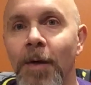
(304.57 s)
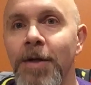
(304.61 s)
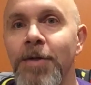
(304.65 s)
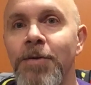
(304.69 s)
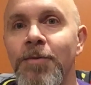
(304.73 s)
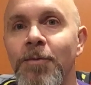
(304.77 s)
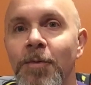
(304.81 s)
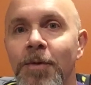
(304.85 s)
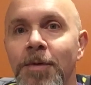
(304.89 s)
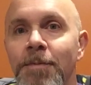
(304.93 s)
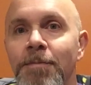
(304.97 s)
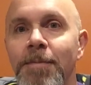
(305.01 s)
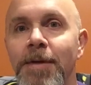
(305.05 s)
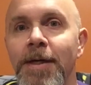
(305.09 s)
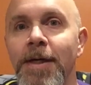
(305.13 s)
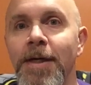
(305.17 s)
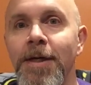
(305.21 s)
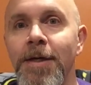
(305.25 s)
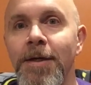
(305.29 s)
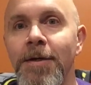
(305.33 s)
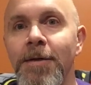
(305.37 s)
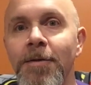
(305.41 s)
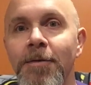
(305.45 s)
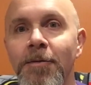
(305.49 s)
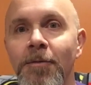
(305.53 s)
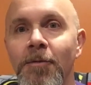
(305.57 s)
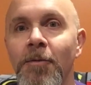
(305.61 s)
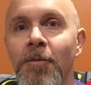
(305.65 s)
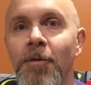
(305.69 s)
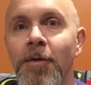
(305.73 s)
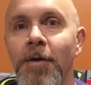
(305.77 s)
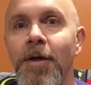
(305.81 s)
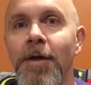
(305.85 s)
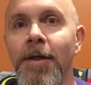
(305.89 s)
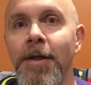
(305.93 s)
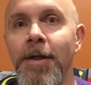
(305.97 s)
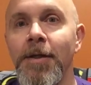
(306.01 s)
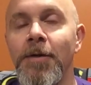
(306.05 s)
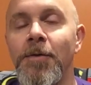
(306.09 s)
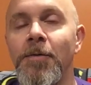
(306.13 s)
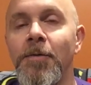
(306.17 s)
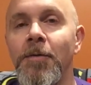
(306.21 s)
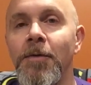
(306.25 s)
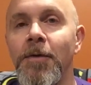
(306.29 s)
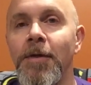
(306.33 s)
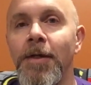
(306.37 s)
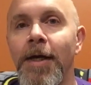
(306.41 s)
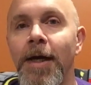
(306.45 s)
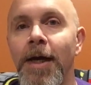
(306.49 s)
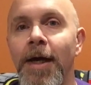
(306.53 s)
Wedge would be really
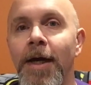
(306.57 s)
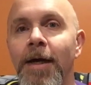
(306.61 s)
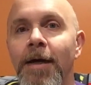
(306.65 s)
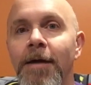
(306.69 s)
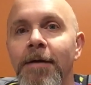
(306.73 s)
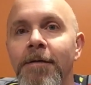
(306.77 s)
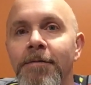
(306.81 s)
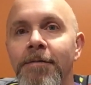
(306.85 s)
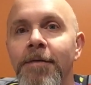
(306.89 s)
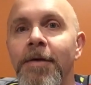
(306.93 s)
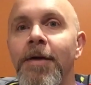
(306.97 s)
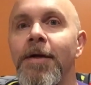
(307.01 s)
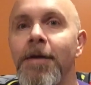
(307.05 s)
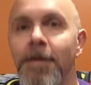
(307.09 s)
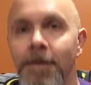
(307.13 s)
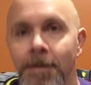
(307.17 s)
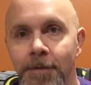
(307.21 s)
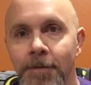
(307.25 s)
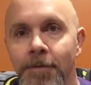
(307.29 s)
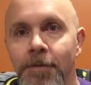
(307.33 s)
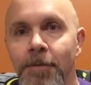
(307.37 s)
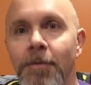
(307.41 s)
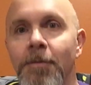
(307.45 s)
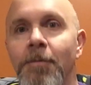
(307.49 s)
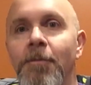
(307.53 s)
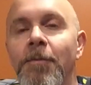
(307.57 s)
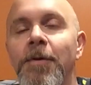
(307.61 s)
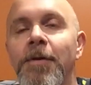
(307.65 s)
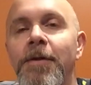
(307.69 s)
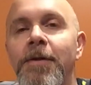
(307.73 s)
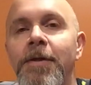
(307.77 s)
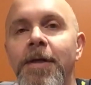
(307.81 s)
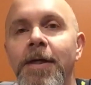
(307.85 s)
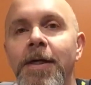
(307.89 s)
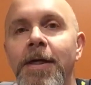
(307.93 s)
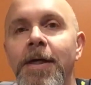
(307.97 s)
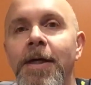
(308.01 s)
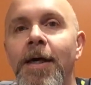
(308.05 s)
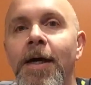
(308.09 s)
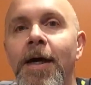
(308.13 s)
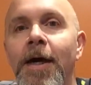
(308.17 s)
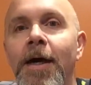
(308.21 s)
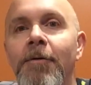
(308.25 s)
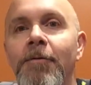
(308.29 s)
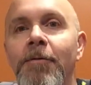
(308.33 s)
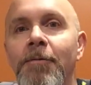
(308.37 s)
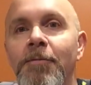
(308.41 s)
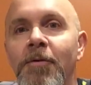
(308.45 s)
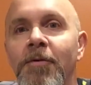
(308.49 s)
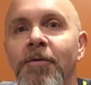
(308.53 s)
cool to have. Do him with the
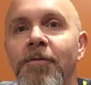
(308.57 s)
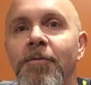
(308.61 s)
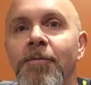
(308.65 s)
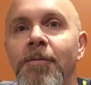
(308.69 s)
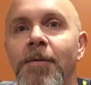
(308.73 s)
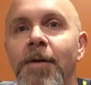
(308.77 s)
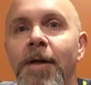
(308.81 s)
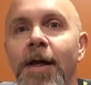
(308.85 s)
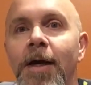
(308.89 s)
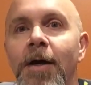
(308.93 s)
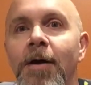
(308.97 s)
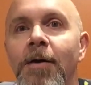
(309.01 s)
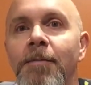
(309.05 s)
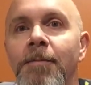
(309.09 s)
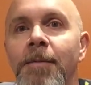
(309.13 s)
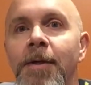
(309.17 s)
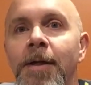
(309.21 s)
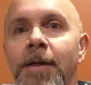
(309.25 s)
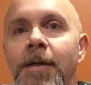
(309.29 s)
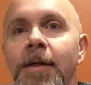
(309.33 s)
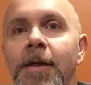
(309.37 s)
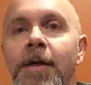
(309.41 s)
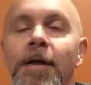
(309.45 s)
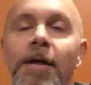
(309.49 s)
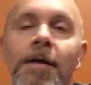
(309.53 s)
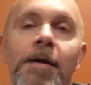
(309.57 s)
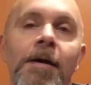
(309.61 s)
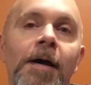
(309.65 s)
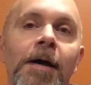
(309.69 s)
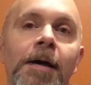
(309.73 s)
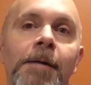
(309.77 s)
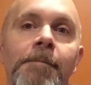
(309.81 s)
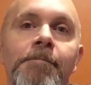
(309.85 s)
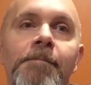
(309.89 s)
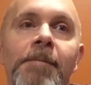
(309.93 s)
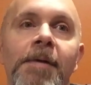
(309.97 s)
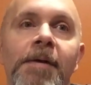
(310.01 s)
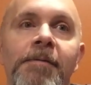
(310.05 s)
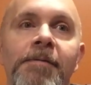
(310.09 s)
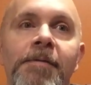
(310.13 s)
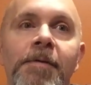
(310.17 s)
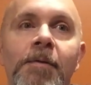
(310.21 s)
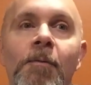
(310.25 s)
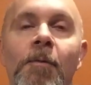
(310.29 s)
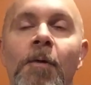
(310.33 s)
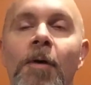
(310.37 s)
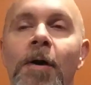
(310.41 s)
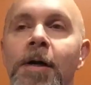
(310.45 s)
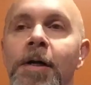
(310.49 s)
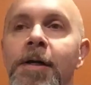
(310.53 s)
removable helmet. If you
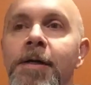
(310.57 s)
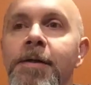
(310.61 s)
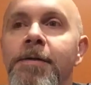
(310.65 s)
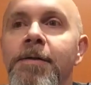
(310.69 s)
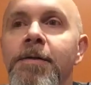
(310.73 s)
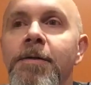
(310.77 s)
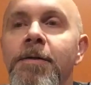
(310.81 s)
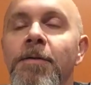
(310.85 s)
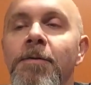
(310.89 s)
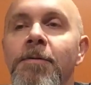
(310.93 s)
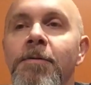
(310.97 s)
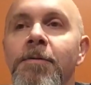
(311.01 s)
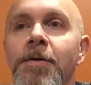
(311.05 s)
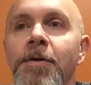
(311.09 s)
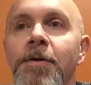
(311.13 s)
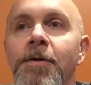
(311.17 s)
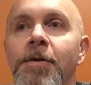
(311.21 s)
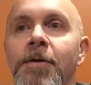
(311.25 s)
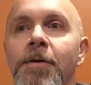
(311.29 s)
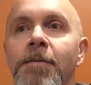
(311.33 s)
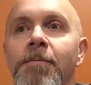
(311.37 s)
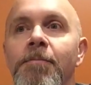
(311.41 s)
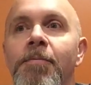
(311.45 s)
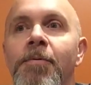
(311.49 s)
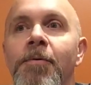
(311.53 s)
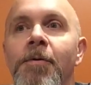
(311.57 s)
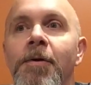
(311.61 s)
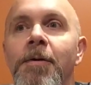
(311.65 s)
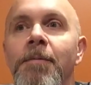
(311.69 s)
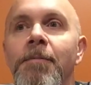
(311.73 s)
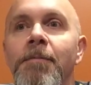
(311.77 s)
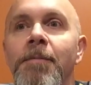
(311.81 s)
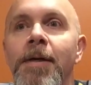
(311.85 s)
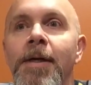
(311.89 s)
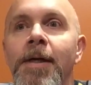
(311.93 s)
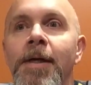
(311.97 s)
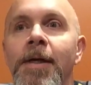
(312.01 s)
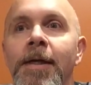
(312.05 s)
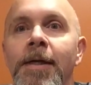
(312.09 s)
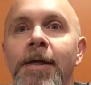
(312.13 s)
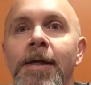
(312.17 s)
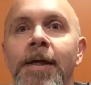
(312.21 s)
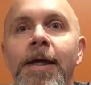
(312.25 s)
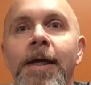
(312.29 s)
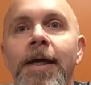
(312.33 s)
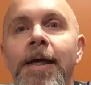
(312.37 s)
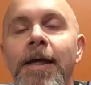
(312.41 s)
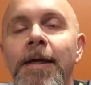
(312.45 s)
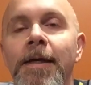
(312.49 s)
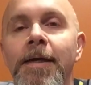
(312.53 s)
wanted to, you could put him in
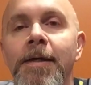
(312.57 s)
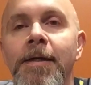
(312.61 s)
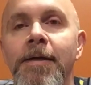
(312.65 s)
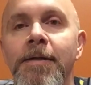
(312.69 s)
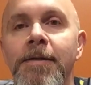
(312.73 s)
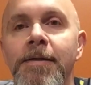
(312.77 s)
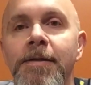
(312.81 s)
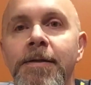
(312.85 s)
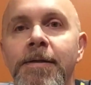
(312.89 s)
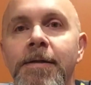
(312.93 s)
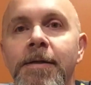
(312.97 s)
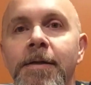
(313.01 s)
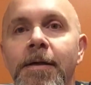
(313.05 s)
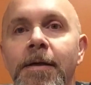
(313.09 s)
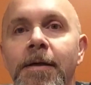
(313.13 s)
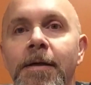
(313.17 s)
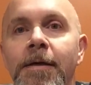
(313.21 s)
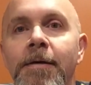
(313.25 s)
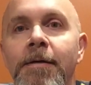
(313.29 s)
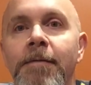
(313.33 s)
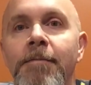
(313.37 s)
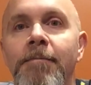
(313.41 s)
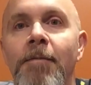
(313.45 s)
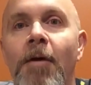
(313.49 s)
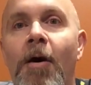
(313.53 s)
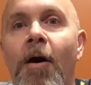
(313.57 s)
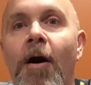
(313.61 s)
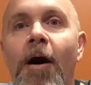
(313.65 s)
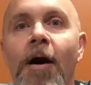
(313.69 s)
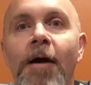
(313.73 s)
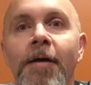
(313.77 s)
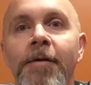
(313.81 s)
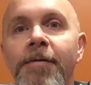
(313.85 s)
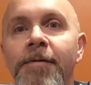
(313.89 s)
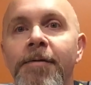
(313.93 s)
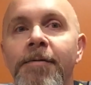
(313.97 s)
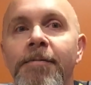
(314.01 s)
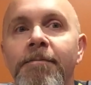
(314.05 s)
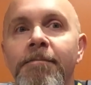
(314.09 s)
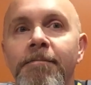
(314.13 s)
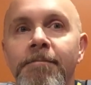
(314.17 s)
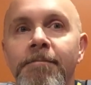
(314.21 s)
his Hoth